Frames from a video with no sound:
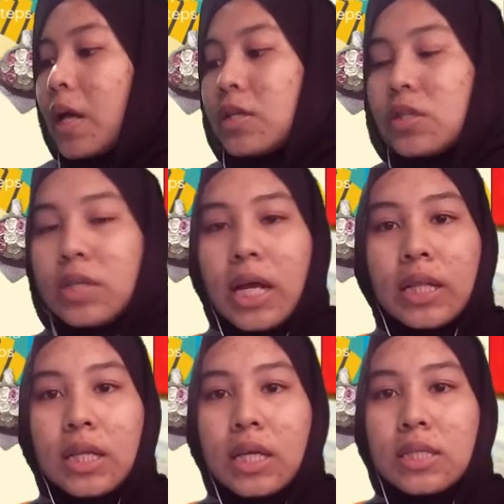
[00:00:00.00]
So that
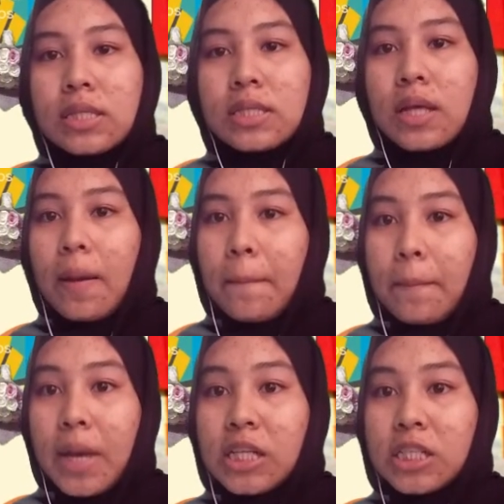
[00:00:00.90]
is
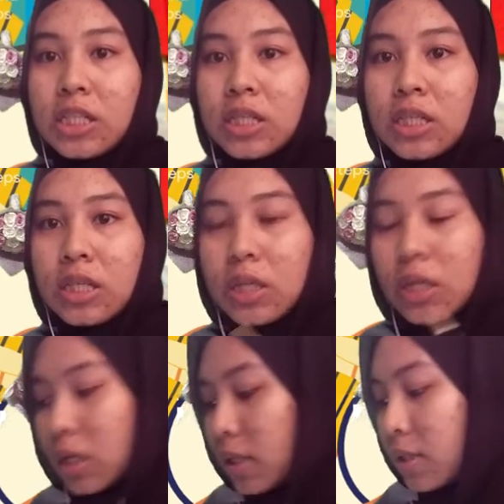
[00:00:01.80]
major
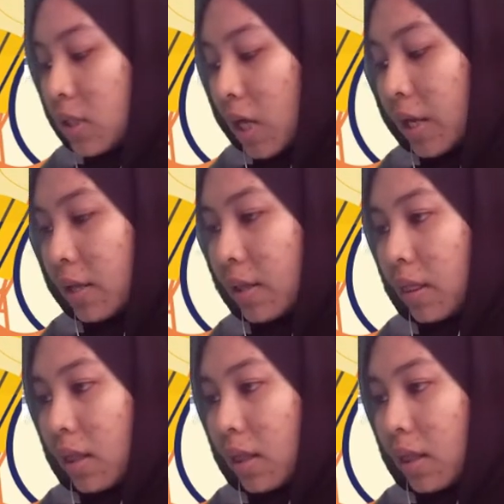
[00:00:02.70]
triad.